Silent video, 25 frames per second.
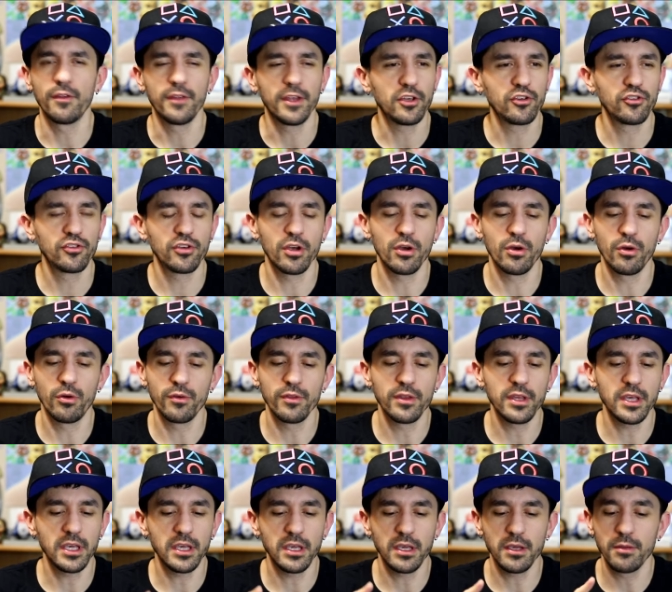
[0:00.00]
know, they
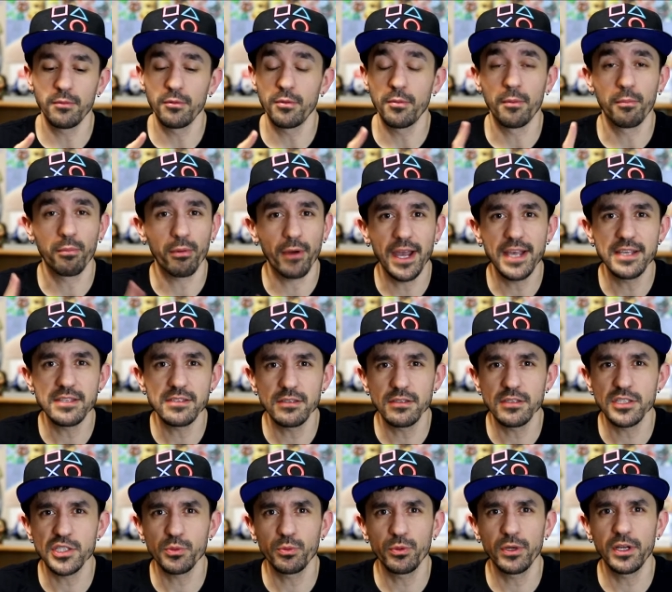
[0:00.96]
showed the, the
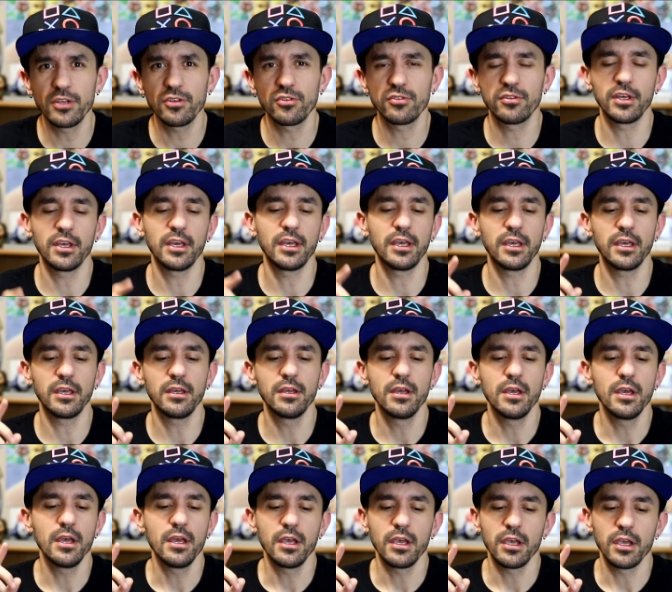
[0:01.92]
price of the Switch,
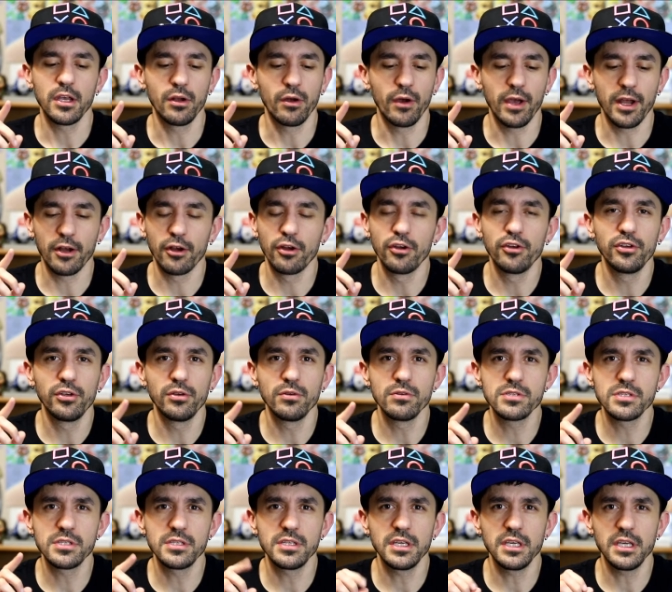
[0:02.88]
they, you know,
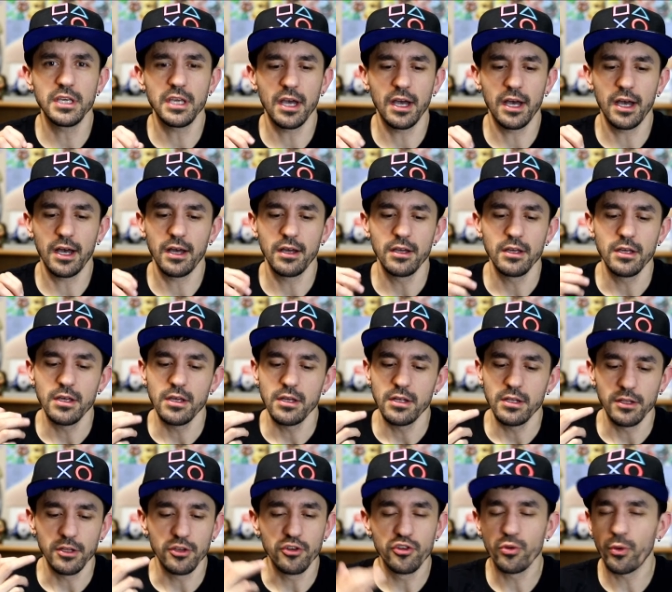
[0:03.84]
introduced the, uh,
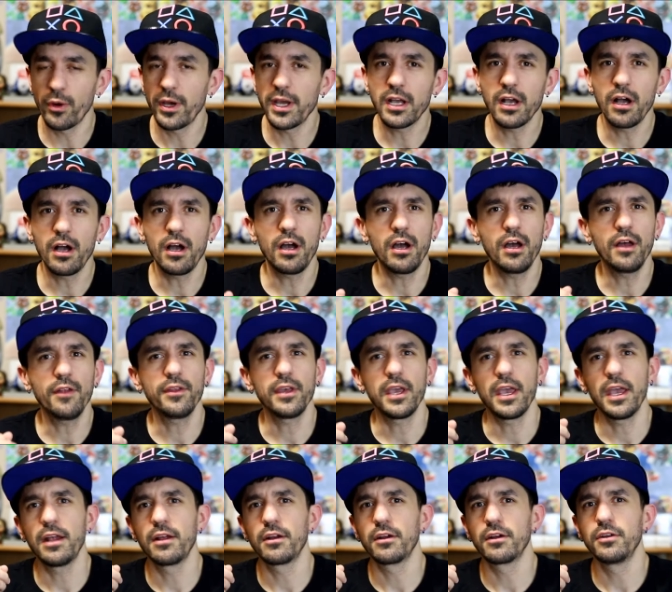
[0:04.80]
the
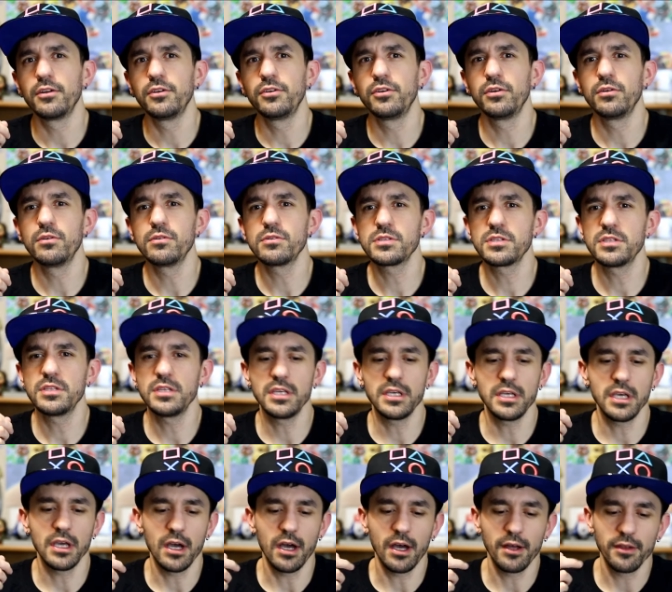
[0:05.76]
Joy-Con, they introduced
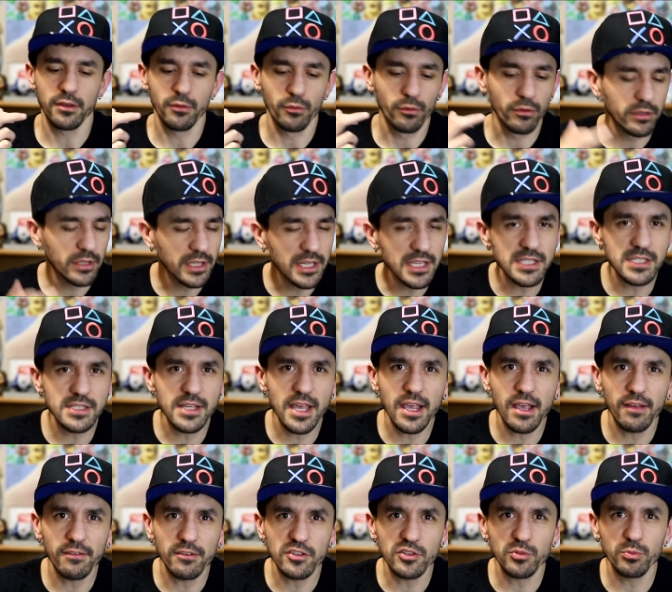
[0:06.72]
the, uh, the release
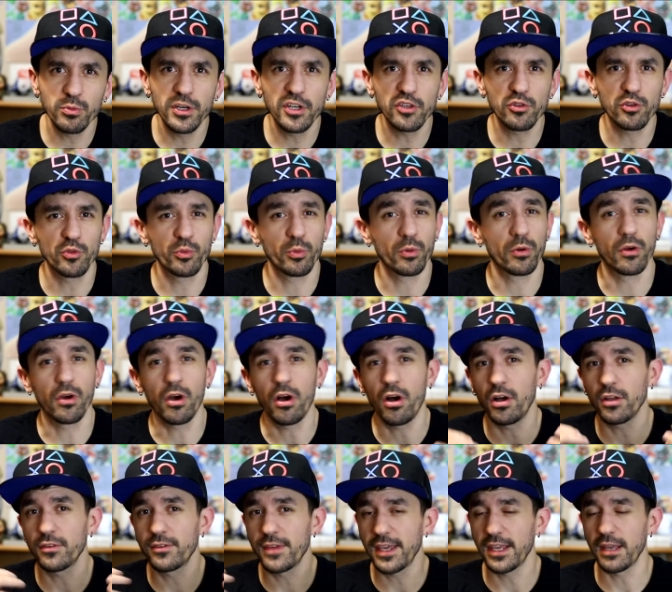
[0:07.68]
date of the Switch, which we're
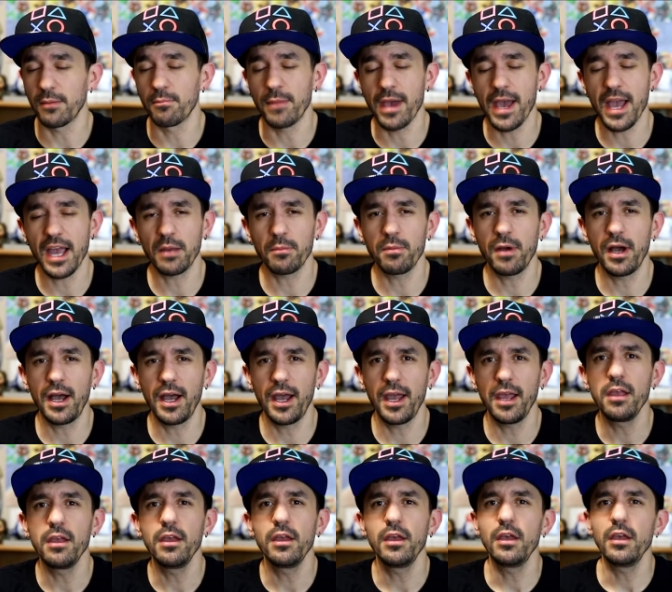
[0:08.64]
all taken back
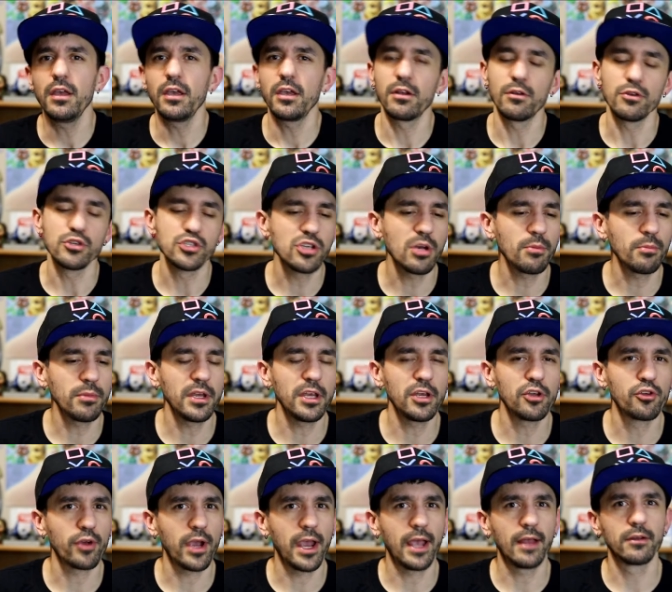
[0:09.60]
by. You know, so
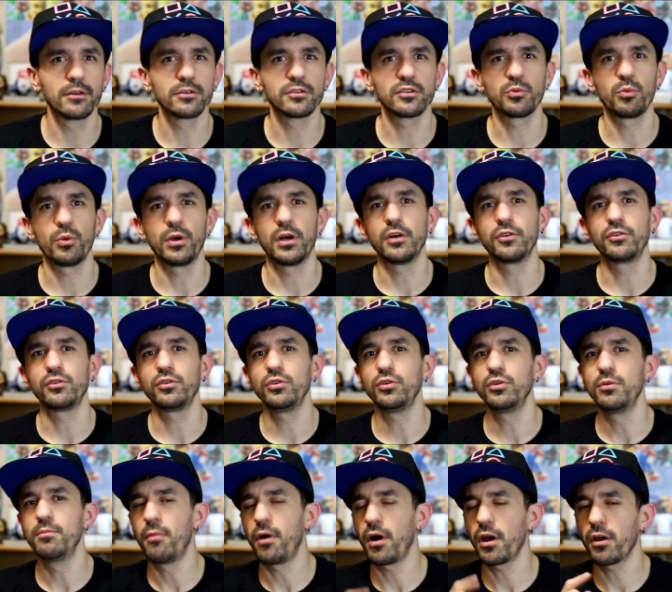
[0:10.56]
many trailers as well
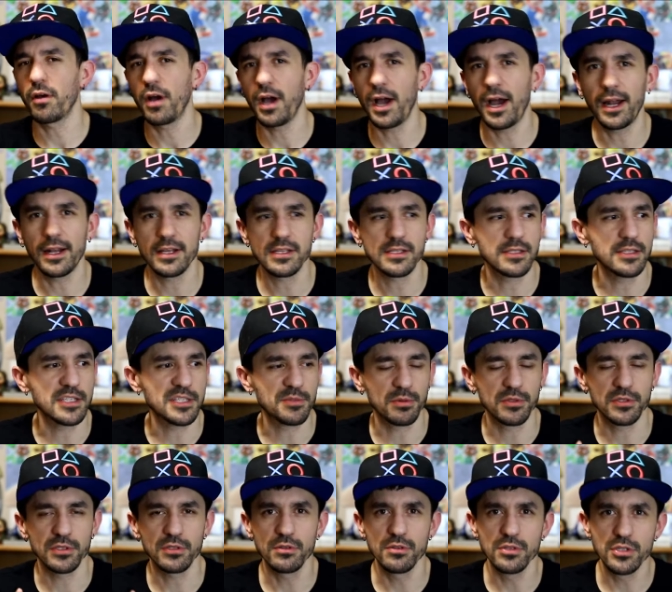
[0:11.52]
to Mario Odyssey,
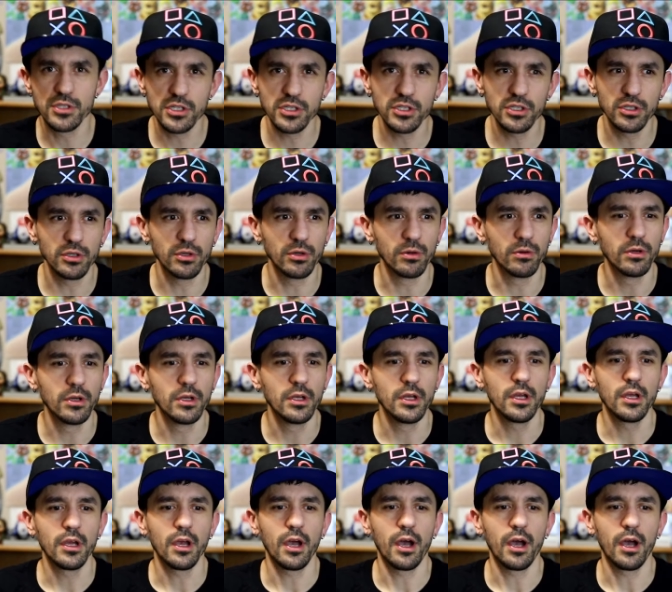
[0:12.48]
Splatoon 2,